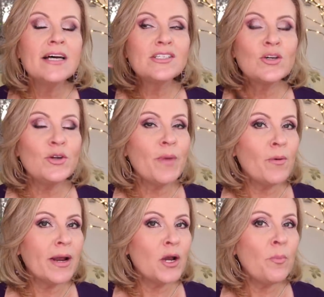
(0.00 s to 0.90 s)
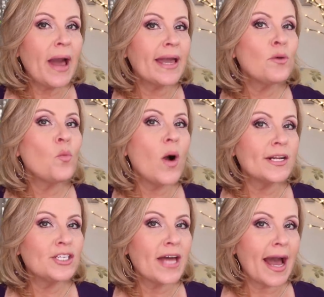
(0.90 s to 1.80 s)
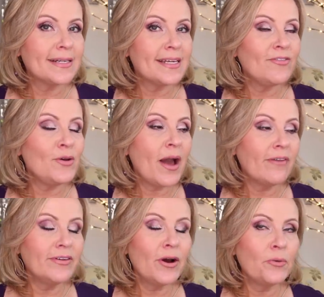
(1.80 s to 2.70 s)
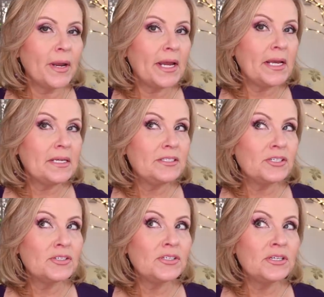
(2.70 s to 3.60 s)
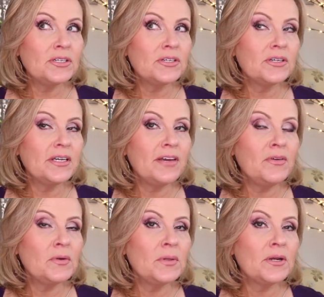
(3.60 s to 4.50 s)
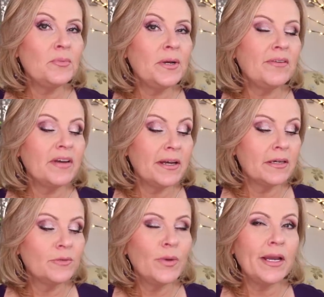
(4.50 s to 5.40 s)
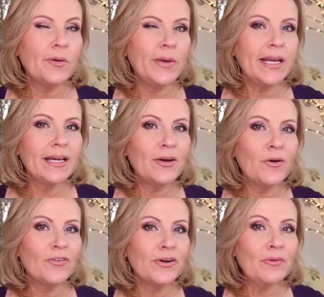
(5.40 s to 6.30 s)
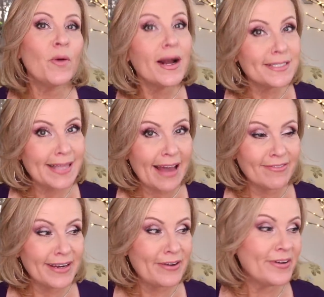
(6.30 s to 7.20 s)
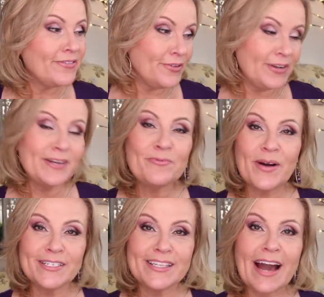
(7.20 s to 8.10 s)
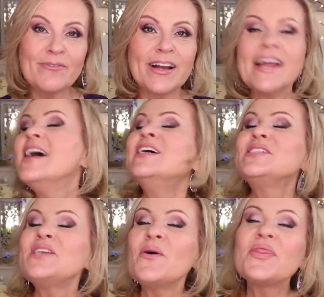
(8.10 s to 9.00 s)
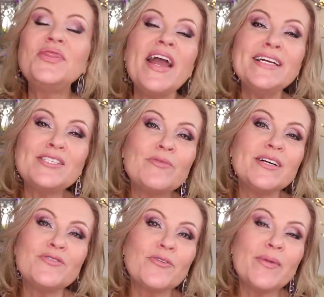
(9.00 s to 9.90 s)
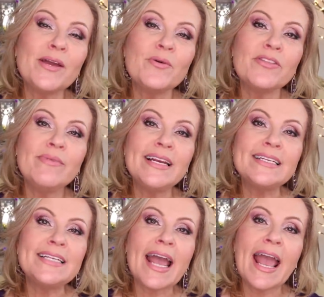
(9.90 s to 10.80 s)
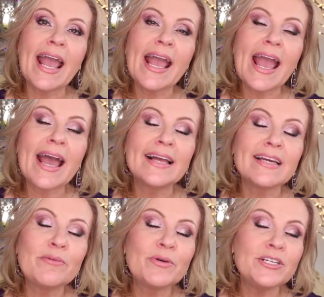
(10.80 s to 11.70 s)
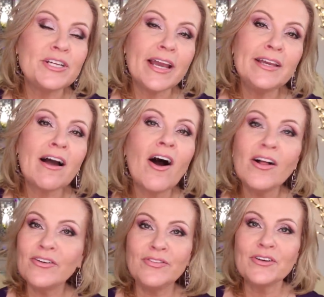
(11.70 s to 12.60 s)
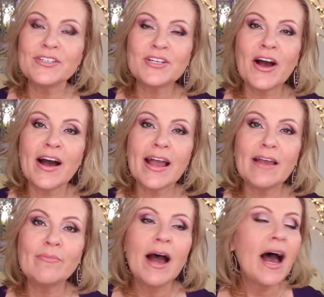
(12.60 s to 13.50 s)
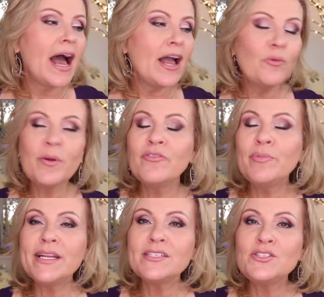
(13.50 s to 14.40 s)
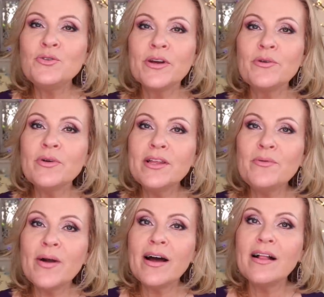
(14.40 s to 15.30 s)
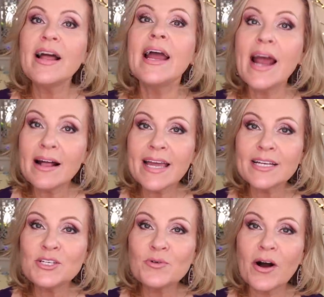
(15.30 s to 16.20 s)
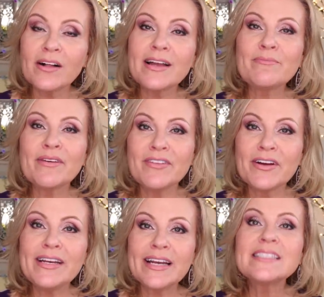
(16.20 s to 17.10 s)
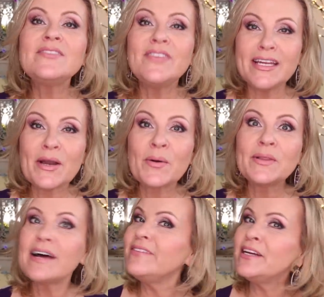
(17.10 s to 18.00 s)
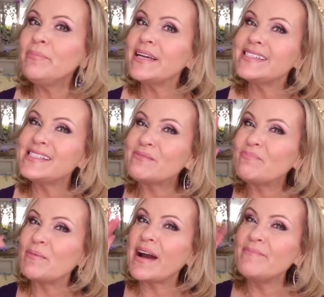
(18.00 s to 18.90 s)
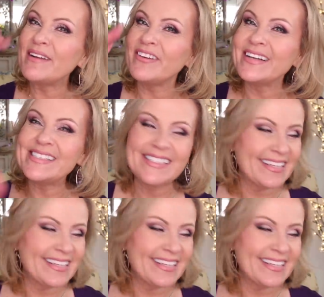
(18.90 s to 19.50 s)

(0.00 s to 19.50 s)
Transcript: So you might want to go back and watch that if you haven't already, just to give you a little bit of a wink, wink, go over and watch that video if you didn't watch that one. So thanks so much for being with me today, and I appreciate all of your time. I hope everybody is doing really well, and I'll catch you all in my very next video. Love you to bits. Bye-bye, my friends.